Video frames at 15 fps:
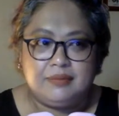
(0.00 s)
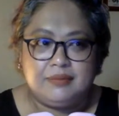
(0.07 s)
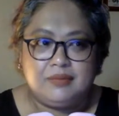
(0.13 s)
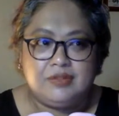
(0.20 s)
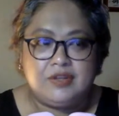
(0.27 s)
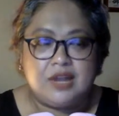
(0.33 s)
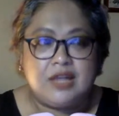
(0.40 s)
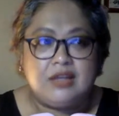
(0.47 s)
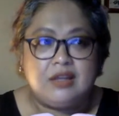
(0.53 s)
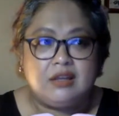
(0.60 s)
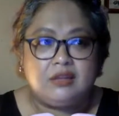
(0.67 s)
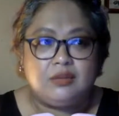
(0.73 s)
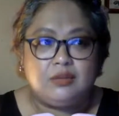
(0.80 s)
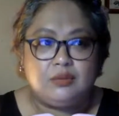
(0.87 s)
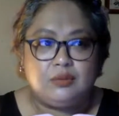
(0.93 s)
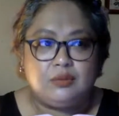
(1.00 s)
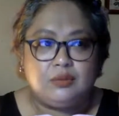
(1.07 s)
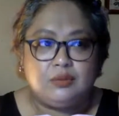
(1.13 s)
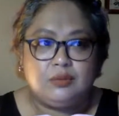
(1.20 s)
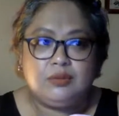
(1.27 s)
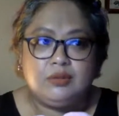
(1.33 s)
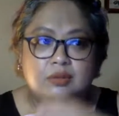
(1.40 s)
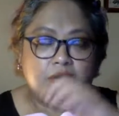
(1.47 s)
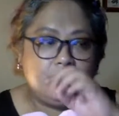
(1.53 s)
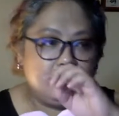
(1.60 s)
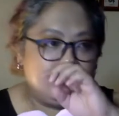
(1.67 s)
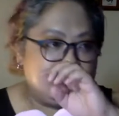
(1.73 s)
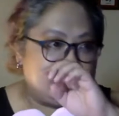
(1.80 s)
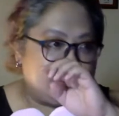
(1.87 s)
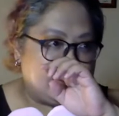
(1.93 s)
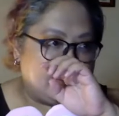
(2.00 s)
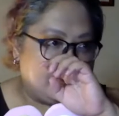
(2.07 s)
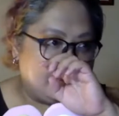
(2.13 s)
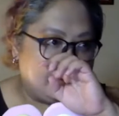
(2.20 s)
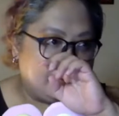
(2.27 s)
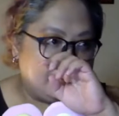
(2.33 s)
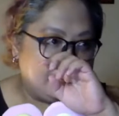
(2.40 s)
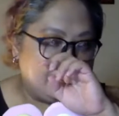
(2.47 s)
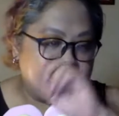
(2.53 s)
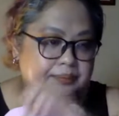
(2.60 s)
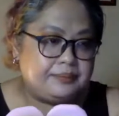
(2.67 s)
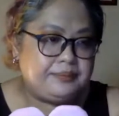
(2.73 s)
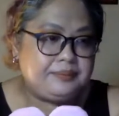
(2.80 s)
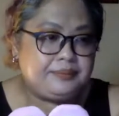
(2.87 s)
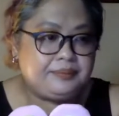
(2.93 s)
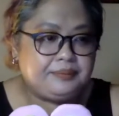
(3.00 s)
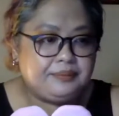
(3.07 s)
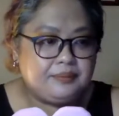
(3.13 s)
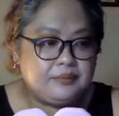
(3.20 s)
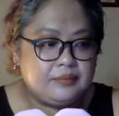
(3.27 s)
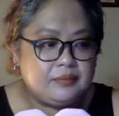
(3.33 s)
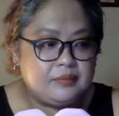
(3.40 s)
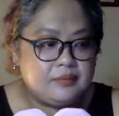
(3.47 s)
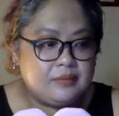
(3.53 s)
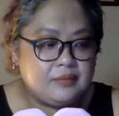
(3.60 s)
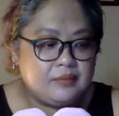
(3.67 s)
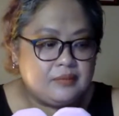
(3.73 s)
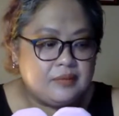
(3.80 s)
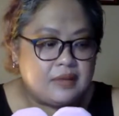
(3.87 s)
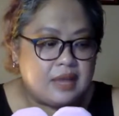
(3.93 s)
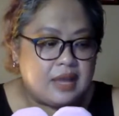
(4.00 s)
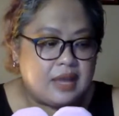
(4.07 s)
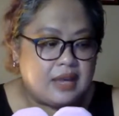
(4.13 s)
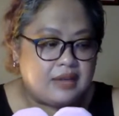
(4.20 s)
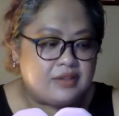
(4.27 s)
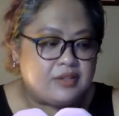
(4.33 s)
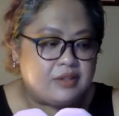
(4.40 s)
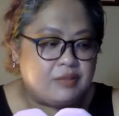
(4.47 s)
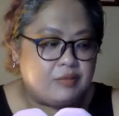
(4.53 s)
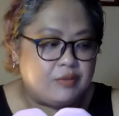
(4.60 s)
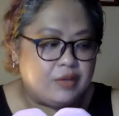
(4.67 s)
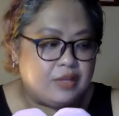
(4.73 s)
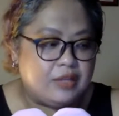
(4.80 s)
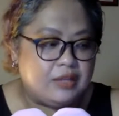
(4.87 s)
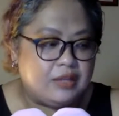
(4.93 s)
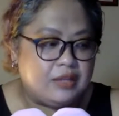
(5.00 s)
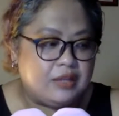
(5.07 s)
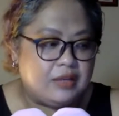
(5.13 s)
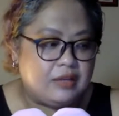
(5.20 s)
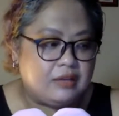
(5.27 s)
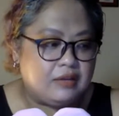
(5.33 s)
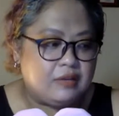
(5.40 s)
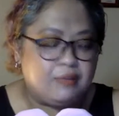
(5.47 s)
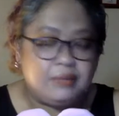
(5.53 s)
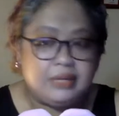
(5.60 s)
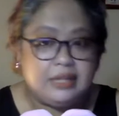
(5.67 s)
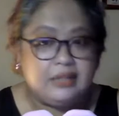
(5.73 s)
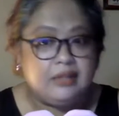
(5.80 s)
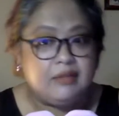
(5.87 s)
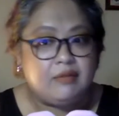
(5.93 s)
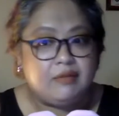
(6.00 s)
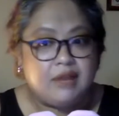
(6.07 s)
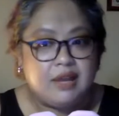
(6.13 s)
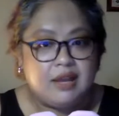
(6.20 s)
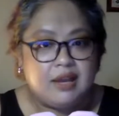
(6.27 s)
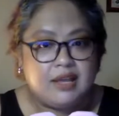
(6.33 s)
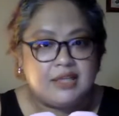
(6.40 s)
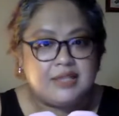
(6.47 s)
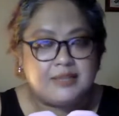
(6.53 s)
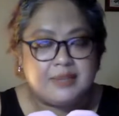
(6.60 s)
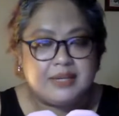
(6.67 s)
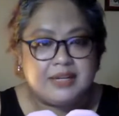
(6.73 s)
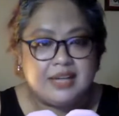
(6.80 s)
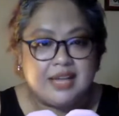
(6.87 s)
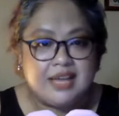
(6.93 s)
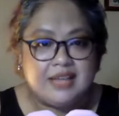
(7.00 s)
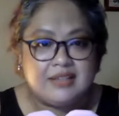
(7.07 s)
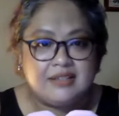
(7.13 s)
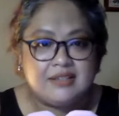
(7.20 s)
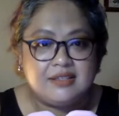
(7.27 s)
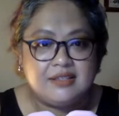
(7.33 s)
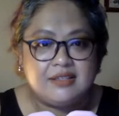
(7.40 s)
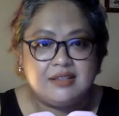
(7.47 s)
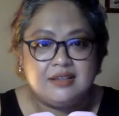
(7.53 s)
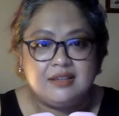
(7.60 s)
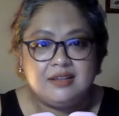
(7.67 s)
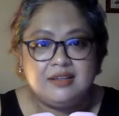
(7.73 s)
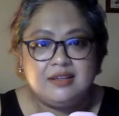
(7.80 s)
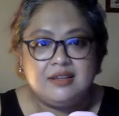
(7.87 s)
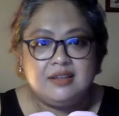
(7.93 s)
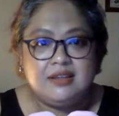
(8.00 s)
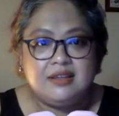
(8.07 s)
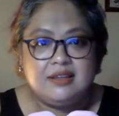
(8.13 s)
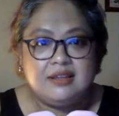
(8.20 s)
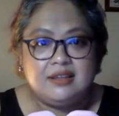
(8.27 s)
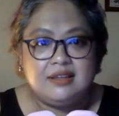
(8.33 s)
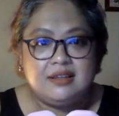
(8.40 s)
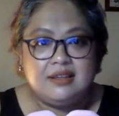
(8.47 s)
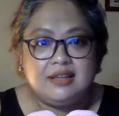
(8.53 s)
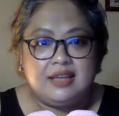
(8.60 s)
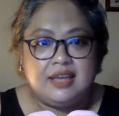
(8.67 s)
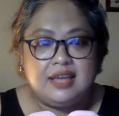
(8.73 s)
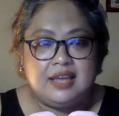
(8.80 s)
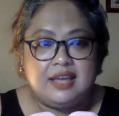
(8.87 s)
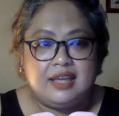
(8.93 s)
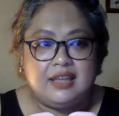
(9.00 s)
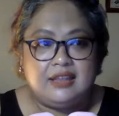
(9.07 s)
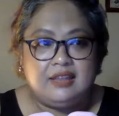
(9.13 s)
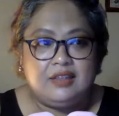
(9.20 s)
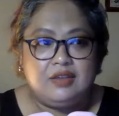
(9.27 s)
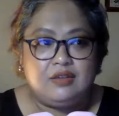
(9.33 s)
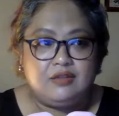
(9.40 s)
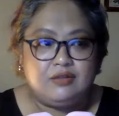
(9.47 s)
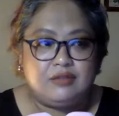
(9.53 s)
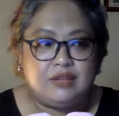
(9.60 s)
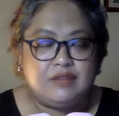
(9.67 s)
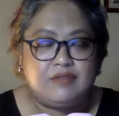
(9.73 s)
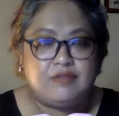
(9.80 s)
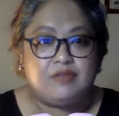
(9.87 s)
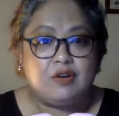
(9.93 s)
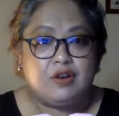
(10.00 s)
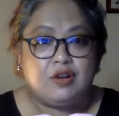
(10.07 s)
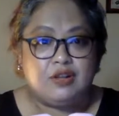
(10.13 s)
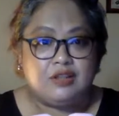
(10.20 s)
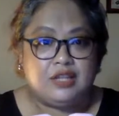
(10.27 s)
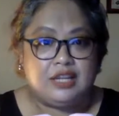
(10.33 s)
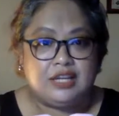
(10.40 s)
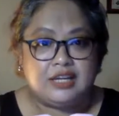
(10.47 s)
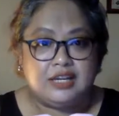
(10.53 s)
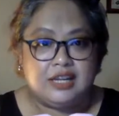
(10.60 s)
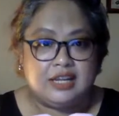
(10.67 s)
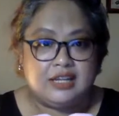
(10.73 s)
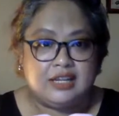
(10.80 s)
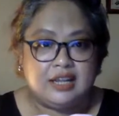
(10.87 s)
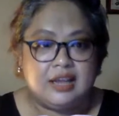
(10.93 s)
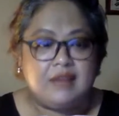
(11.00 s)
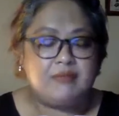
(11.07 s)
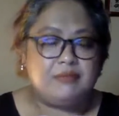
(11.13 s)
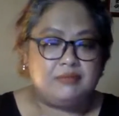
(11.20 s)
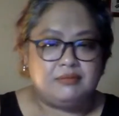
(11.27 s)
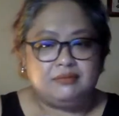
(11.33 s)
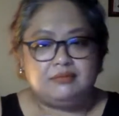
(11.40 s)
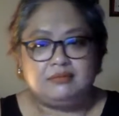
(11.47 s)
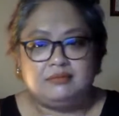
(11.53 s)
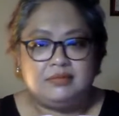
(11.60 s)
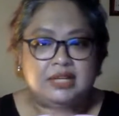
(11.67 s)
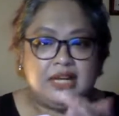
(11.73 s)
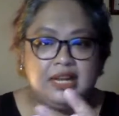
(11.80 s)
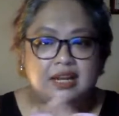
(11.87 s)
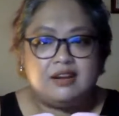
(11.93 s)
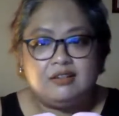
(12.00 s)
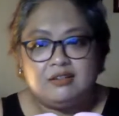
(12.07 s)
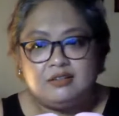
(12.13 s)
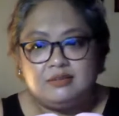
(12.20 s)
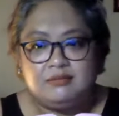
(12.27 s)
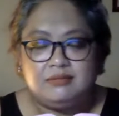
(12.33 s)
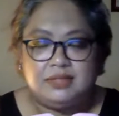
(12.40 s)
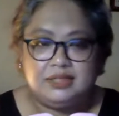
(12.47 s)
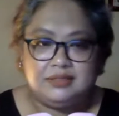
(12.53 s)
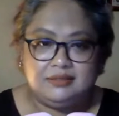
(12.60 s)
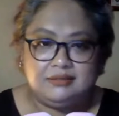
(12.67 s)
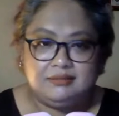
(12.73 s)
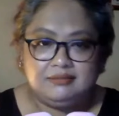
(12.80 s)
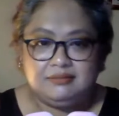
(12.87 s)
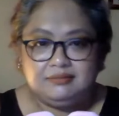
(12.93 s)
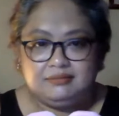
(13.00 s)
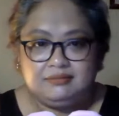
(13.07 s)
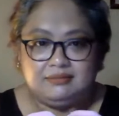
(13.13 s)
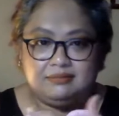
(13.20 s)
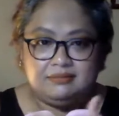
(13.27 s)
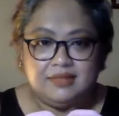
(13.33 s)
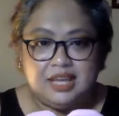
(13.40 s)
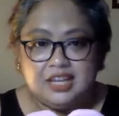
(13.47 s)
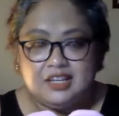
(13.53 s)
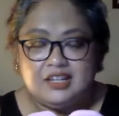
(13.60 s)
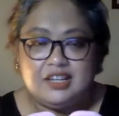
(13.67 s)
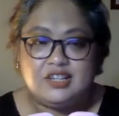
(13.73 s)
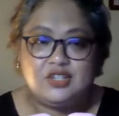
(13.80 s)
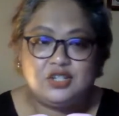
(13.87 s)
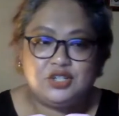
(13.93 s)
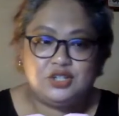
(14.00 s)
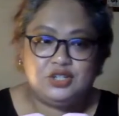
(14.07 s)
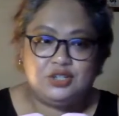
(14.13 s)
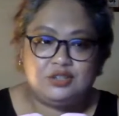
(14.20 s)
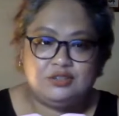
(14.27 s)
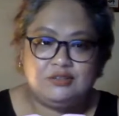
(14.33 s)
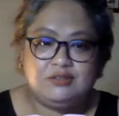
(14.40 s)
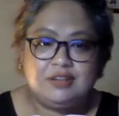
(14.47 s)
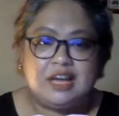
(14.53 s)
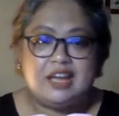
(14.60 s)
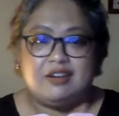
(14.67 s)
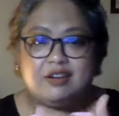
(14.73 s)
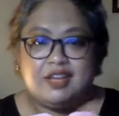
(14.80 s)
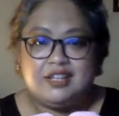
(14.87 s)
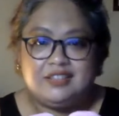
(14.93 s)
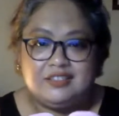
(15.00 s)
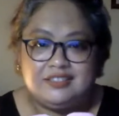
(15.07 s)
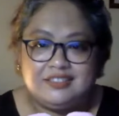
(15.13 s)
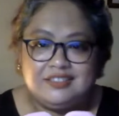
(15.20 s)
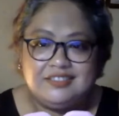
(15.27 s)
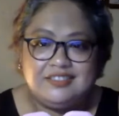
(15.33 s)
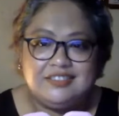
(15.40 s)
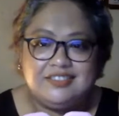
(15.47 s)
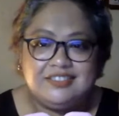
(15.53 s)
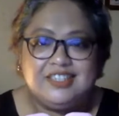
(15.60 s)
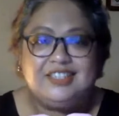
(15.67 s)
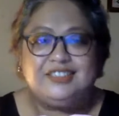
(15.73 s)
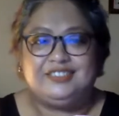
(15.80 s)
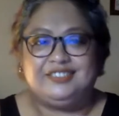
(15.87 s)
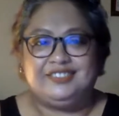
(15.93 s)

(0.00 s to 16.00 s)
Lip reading: Try not to um, hire someone na completely walang experience and yung nag-volunteer lang na, magaling ako mag-English. Kaya ko yun. Yun.